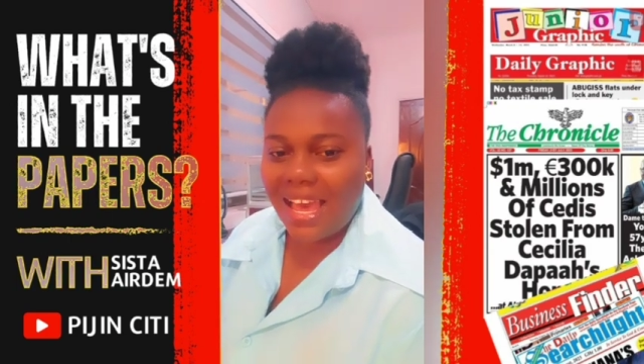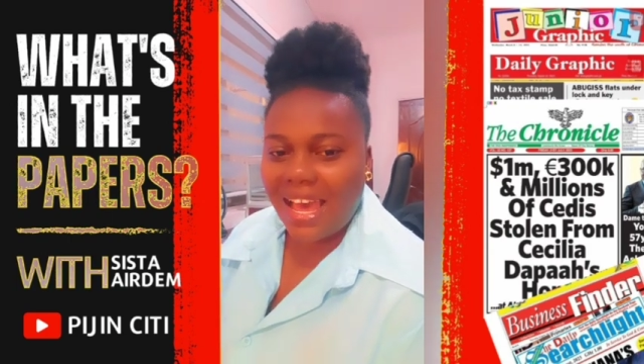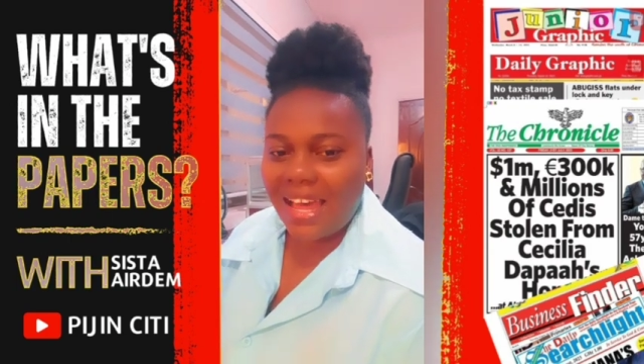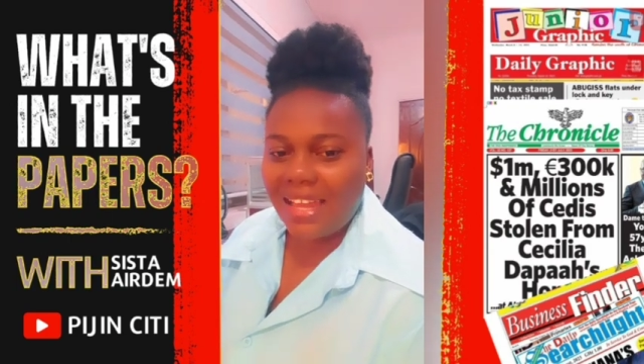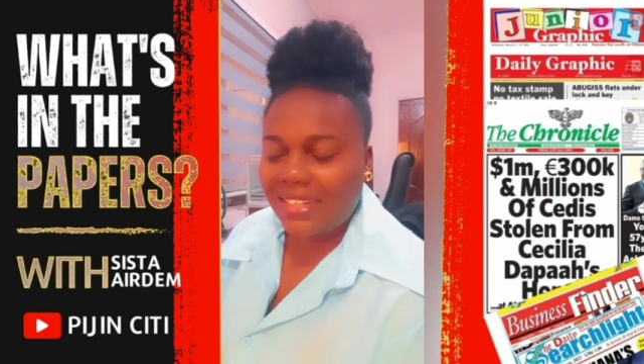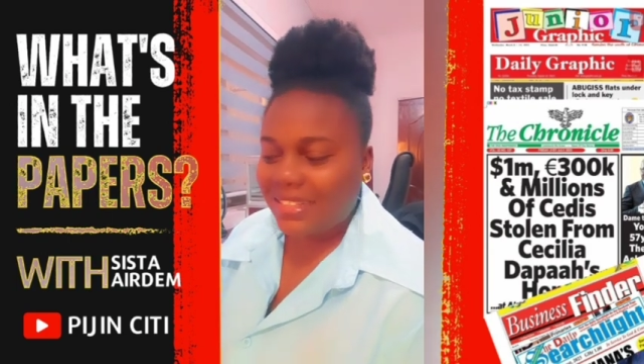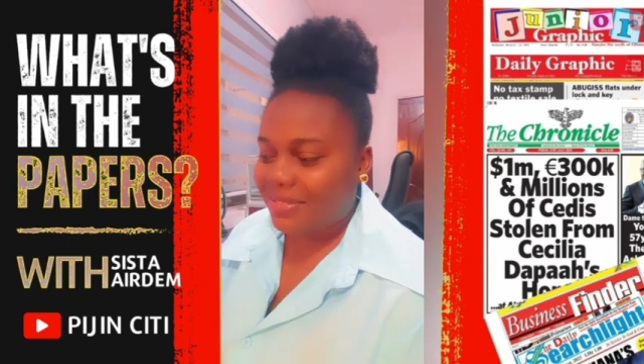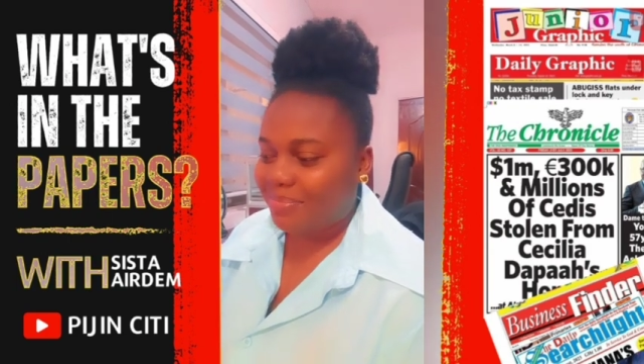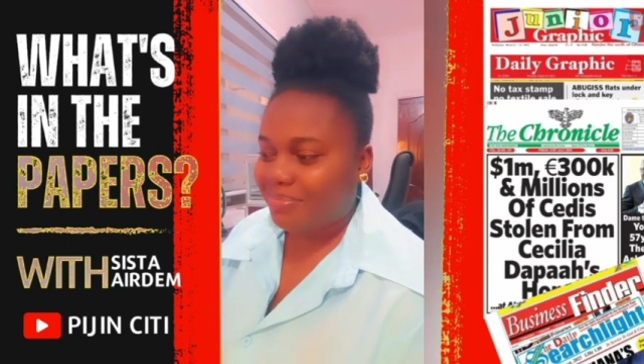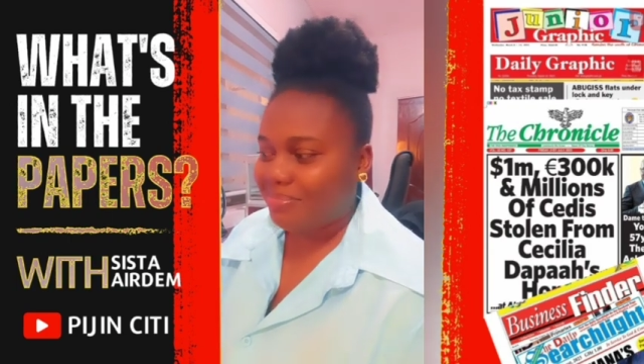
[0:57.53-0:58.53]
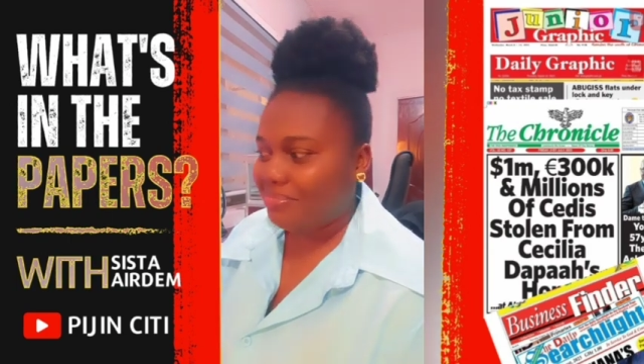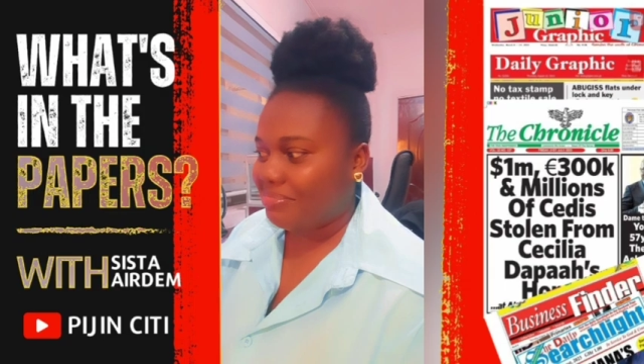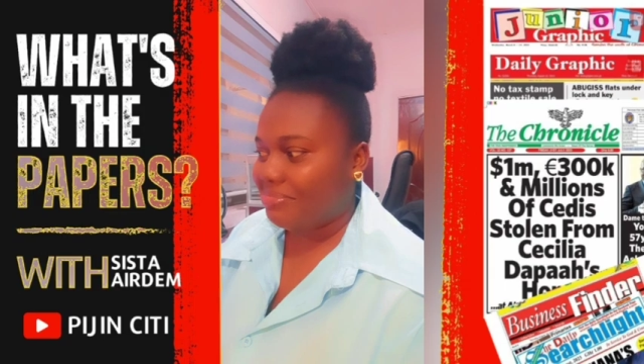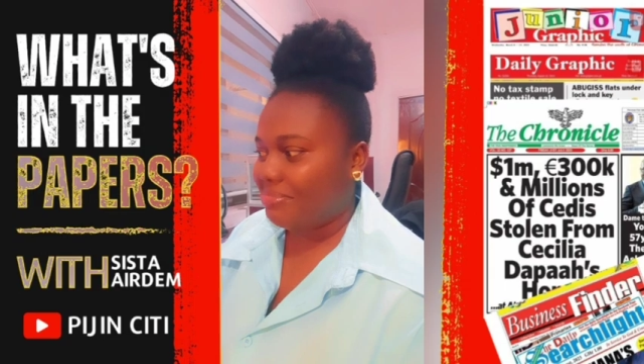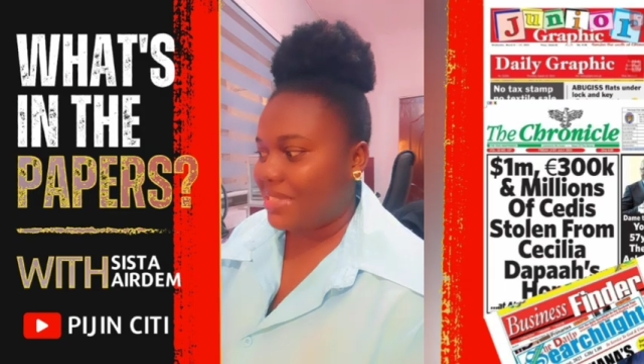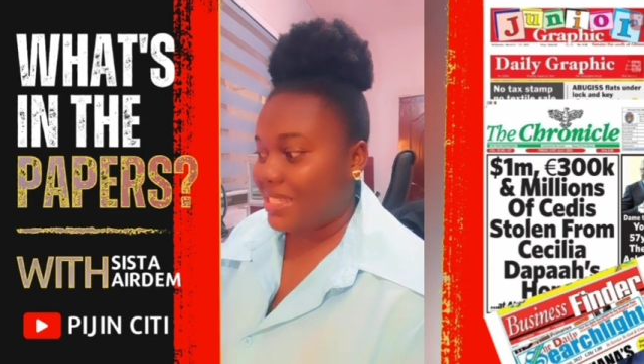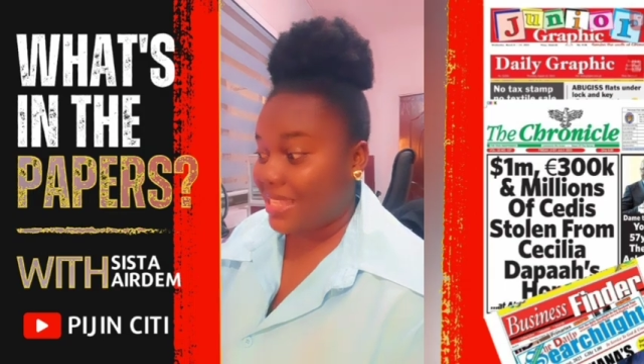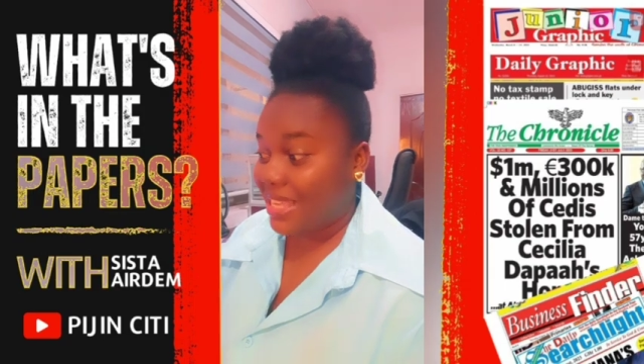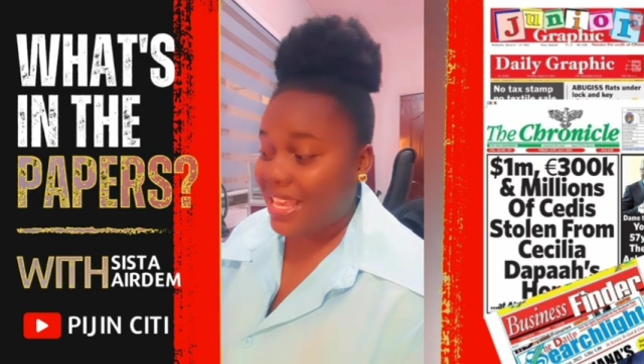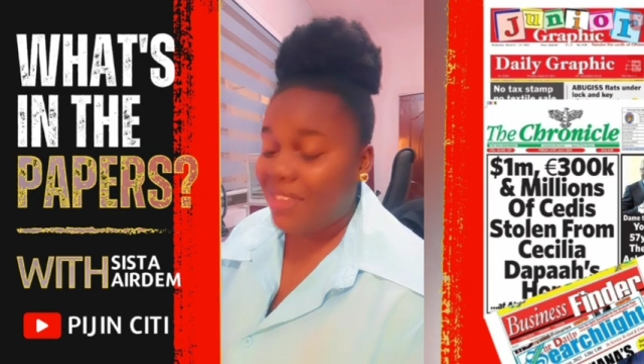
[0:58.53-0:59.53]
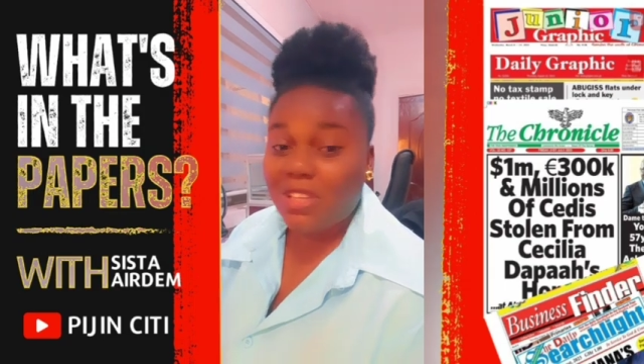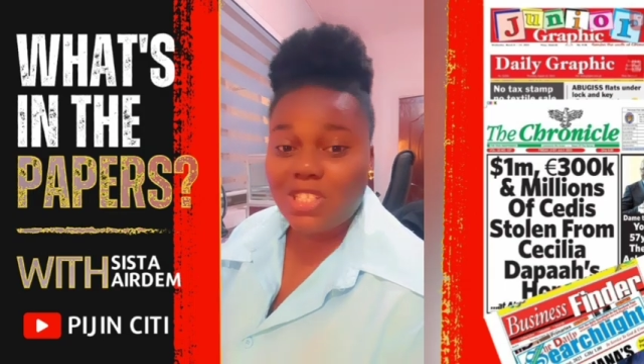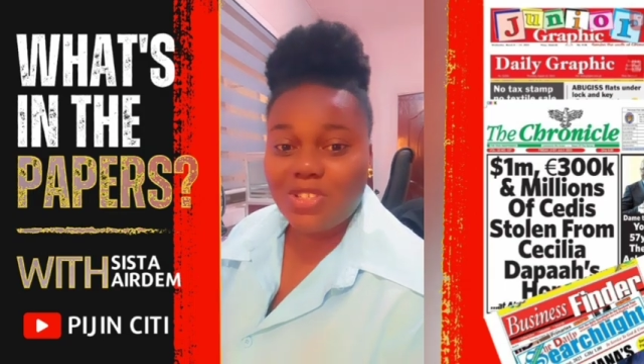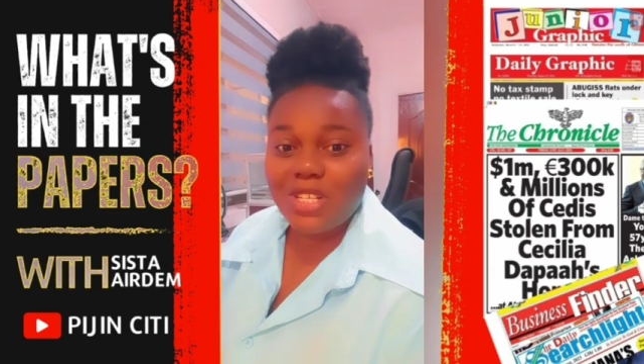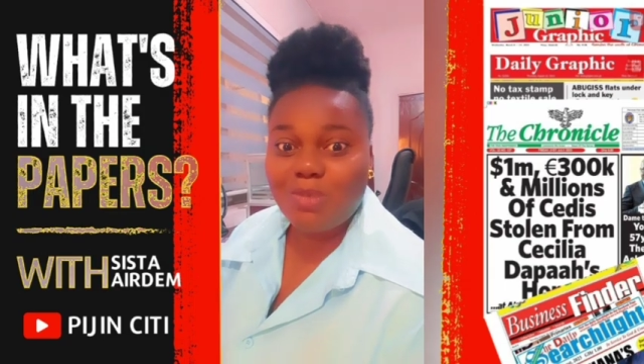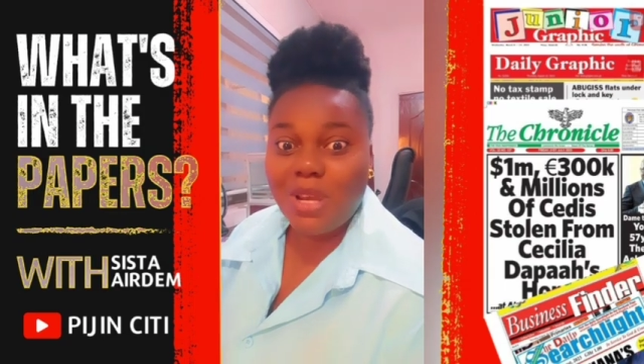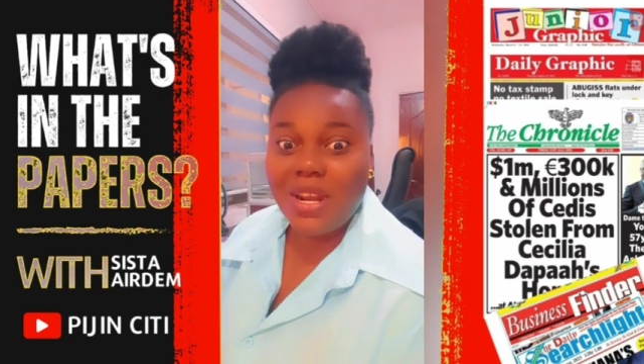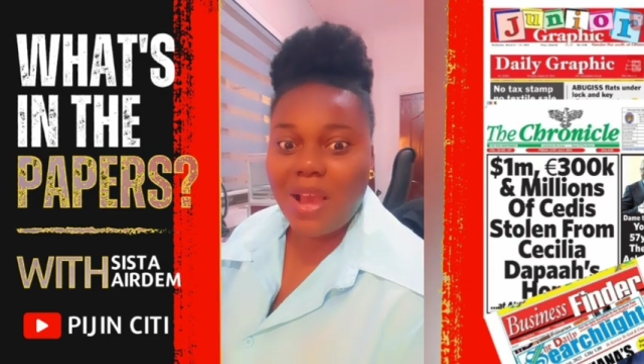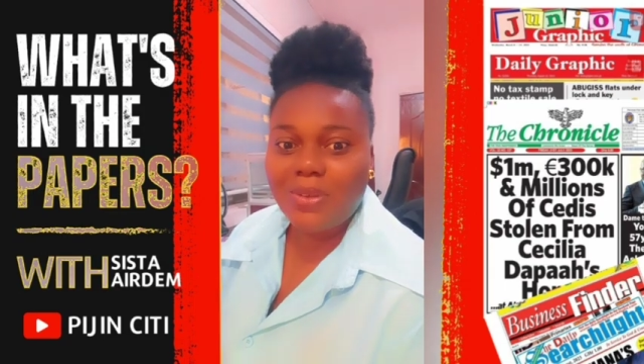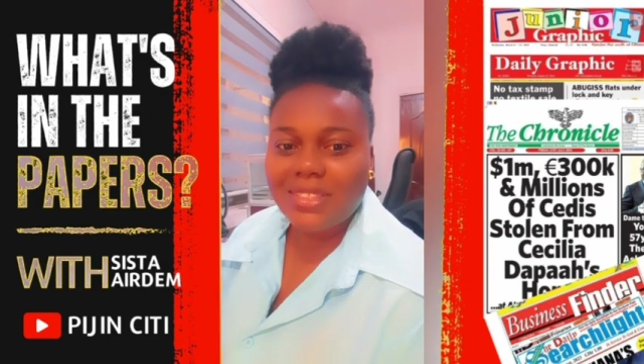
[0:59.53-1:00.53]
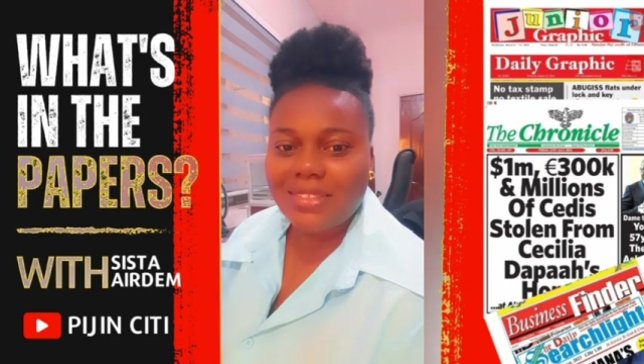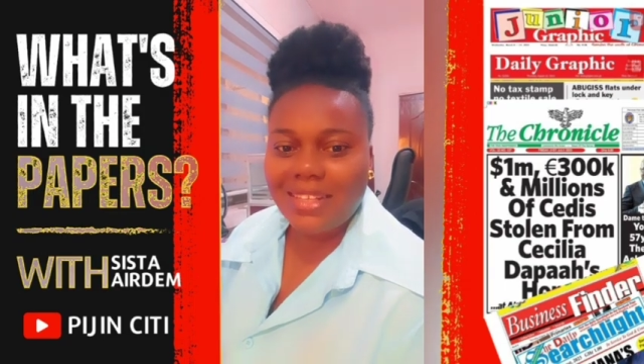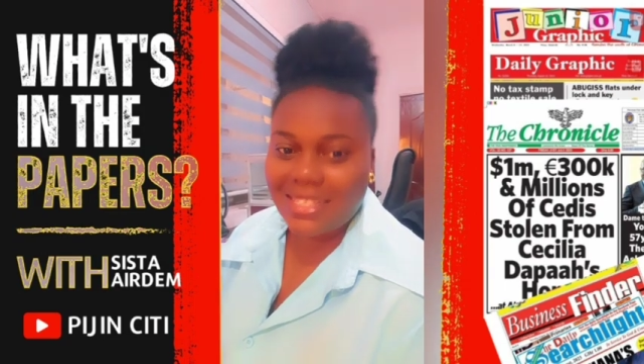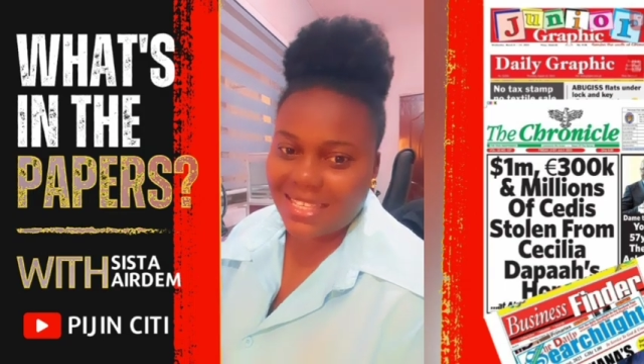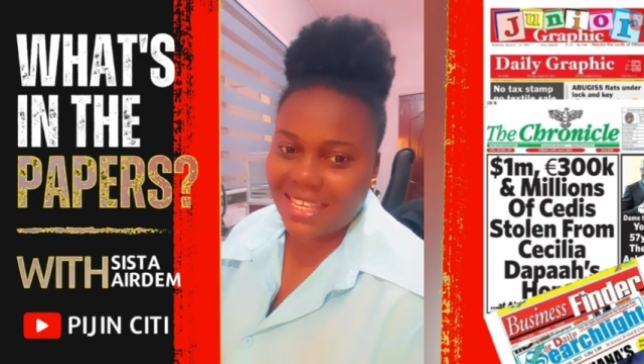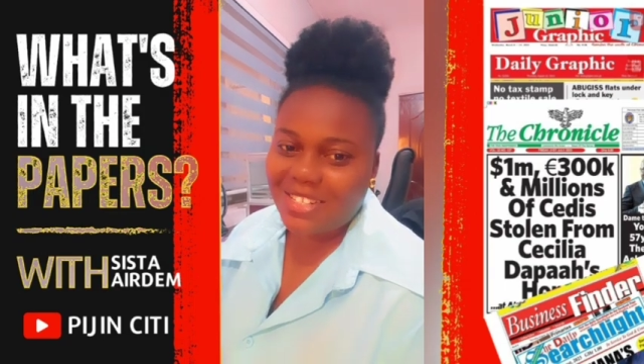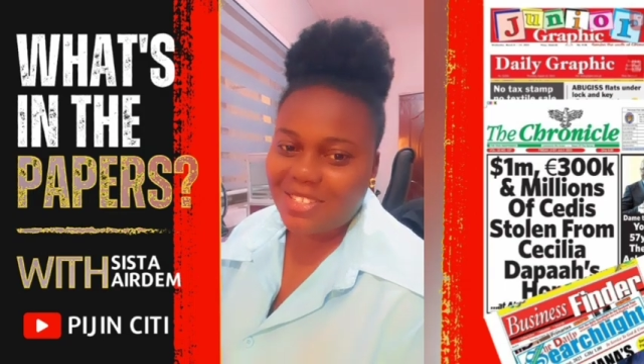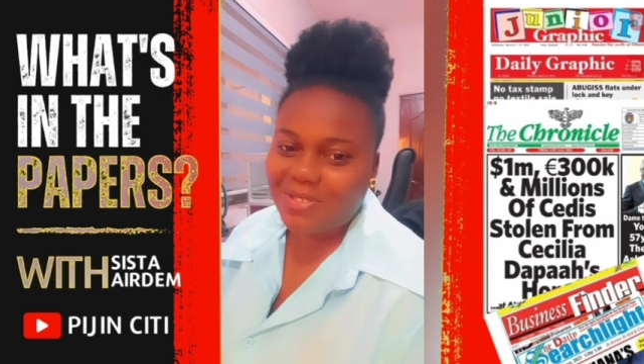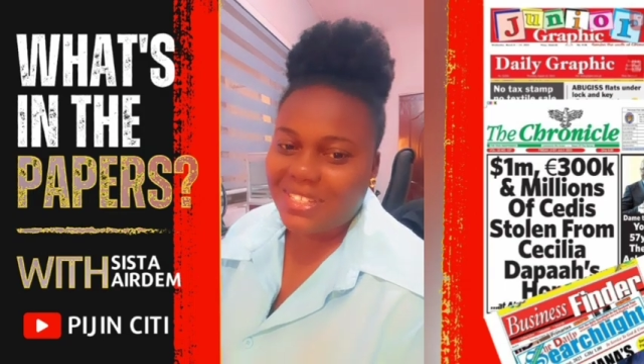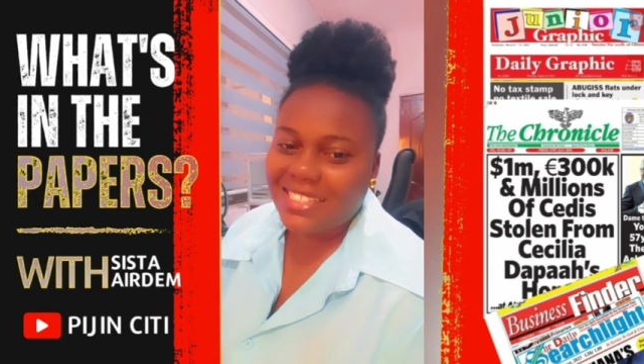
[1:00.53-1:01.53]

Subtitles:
And it's caregiver stress burnout. Let's get into it.